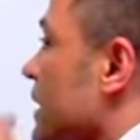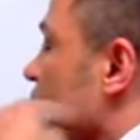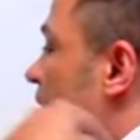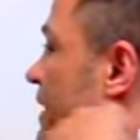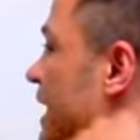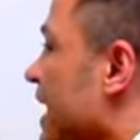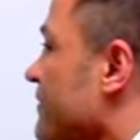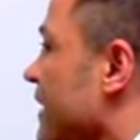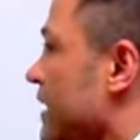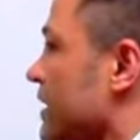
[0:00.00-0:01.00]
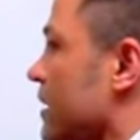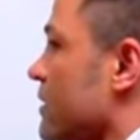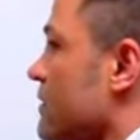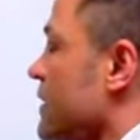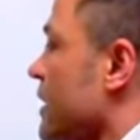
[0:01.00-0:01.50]
It should have a kyphotic
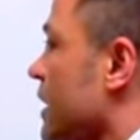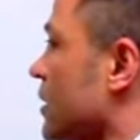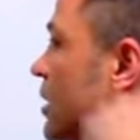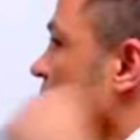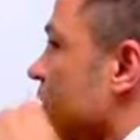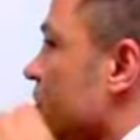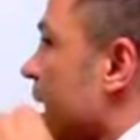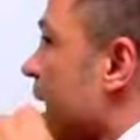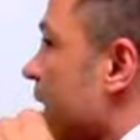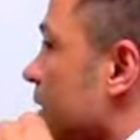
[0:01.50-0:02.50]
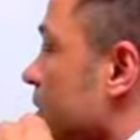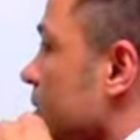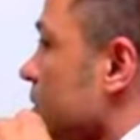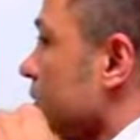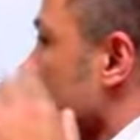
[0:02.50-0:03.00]
curve, a curve to the back.
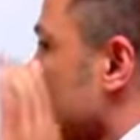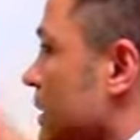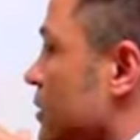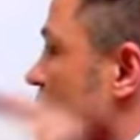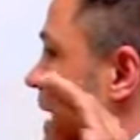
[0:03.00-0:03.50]
It goes